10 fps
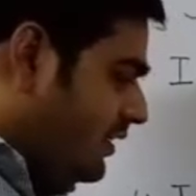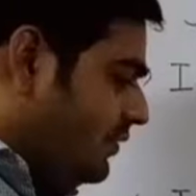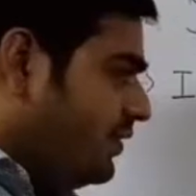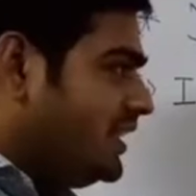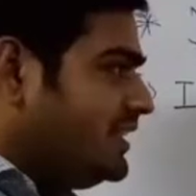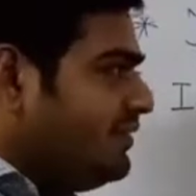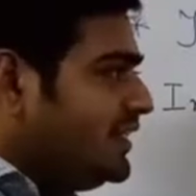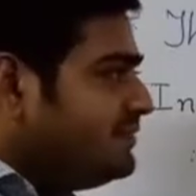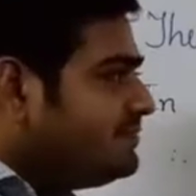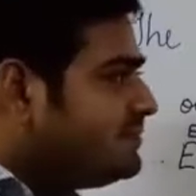What is
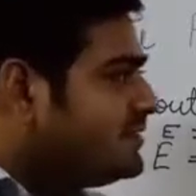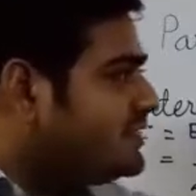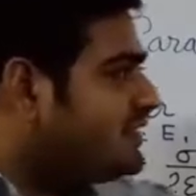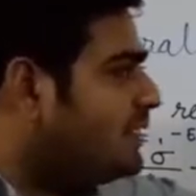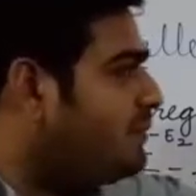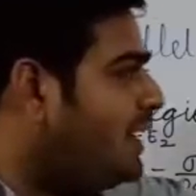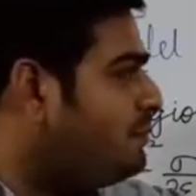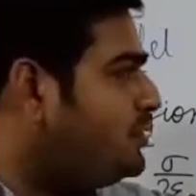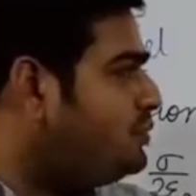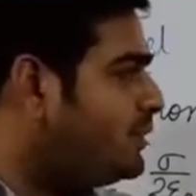E1? Sigma
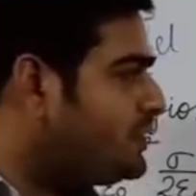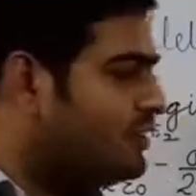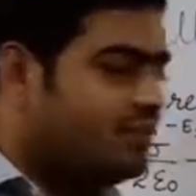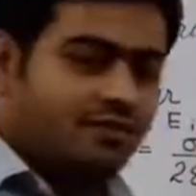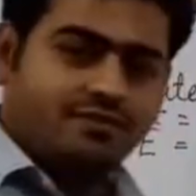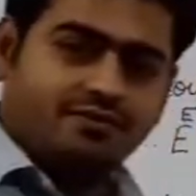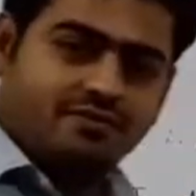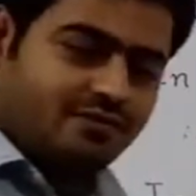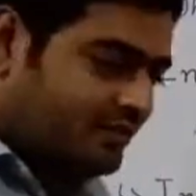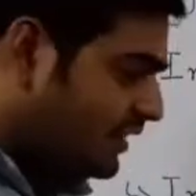upon 2 epsilon naught.
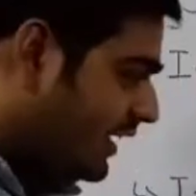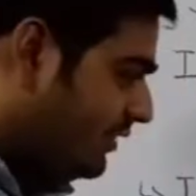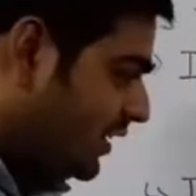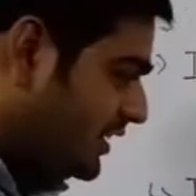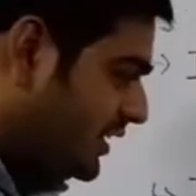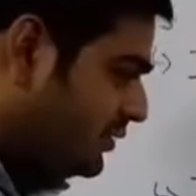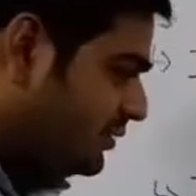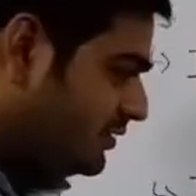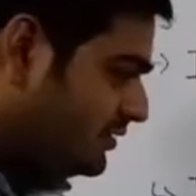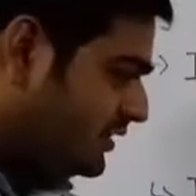And what is
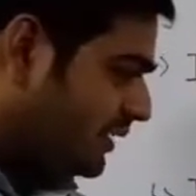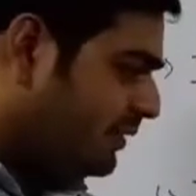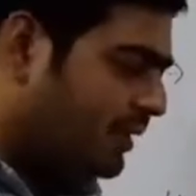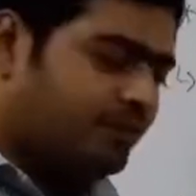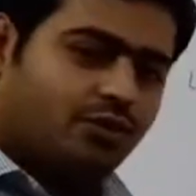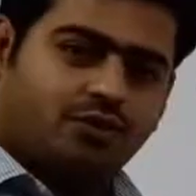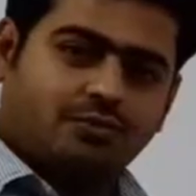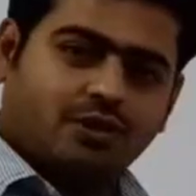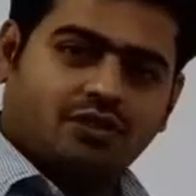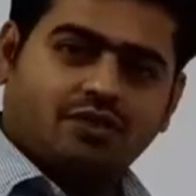E2? Sigma upon 2
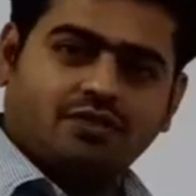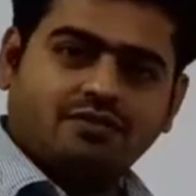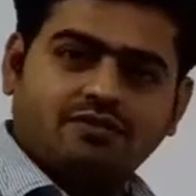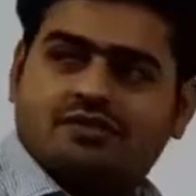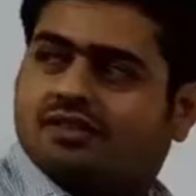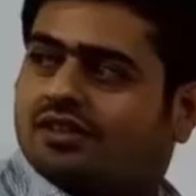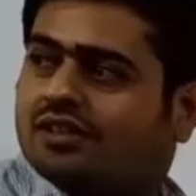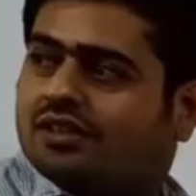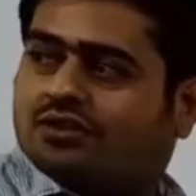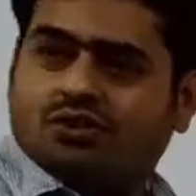epsilon naught.
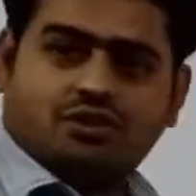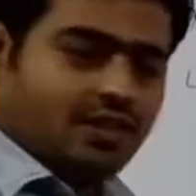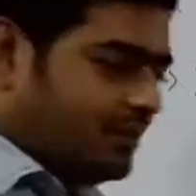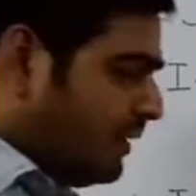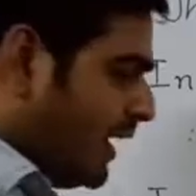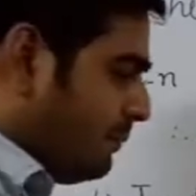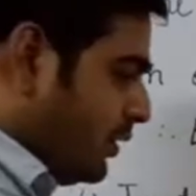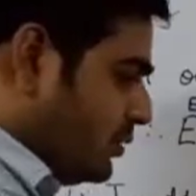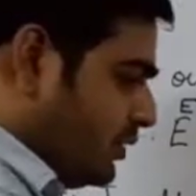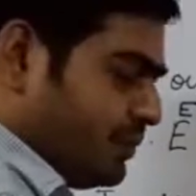So sigma
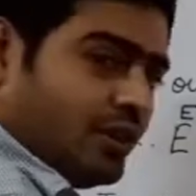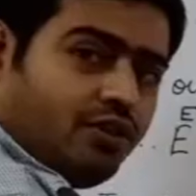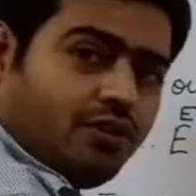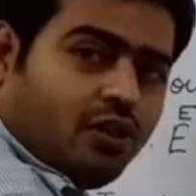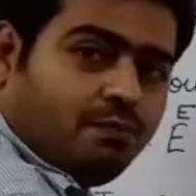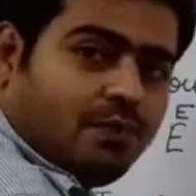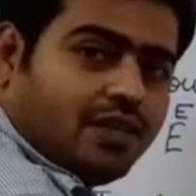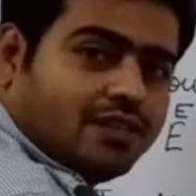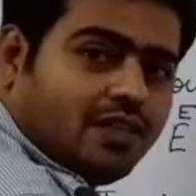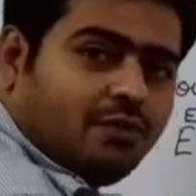upon 2 epsilon naught
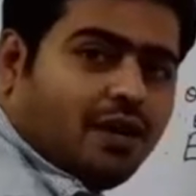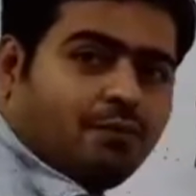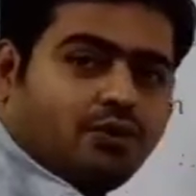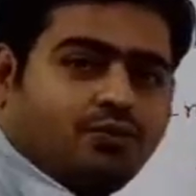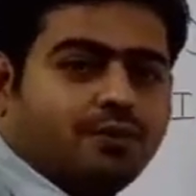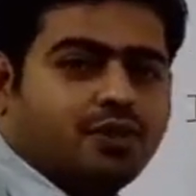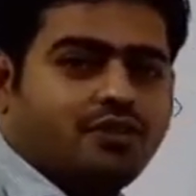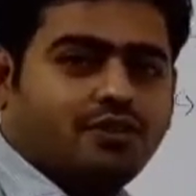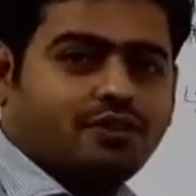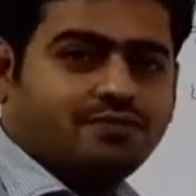plus sigma upon 2
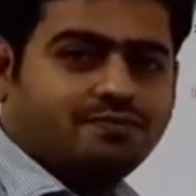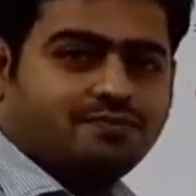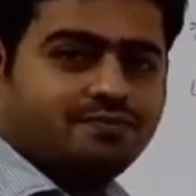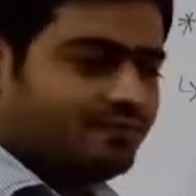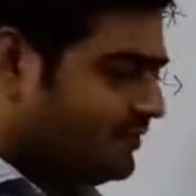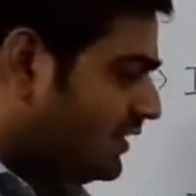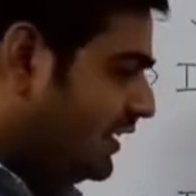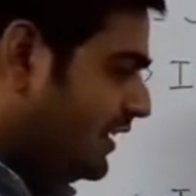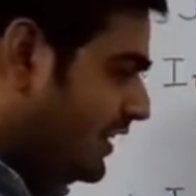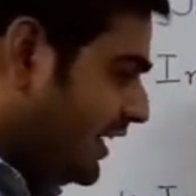epsilon
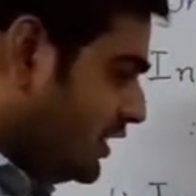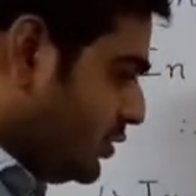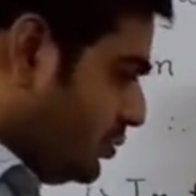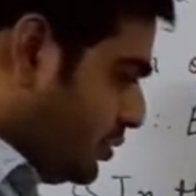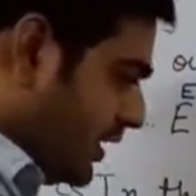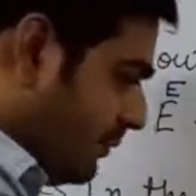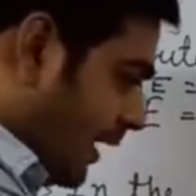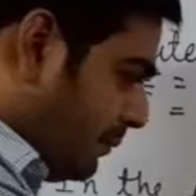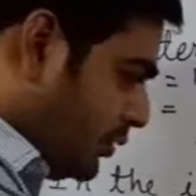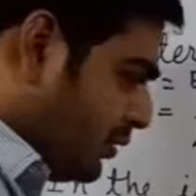naught, that is 2
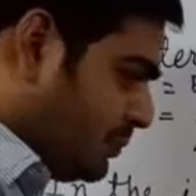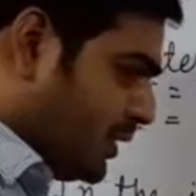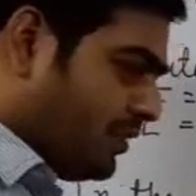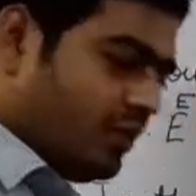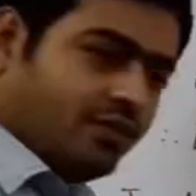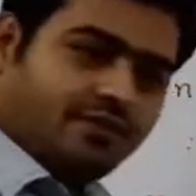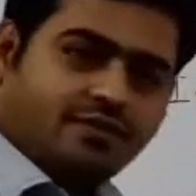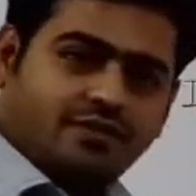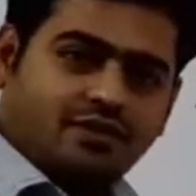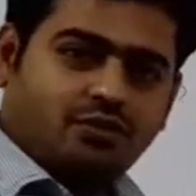sigma upon 2 epsilon
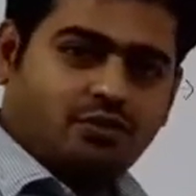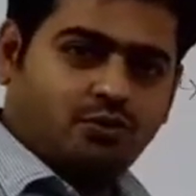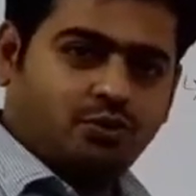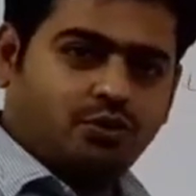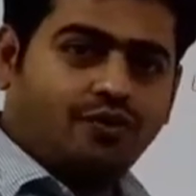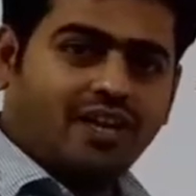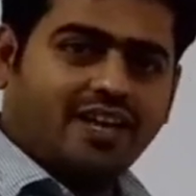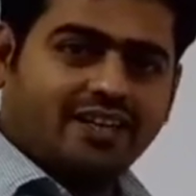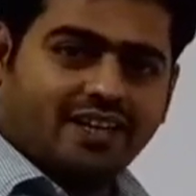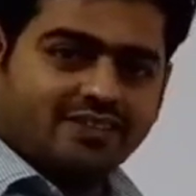naught. 2 will
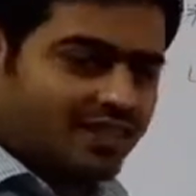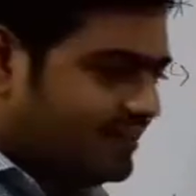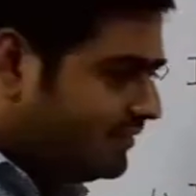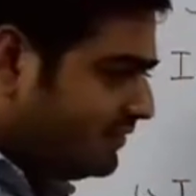get cancelled.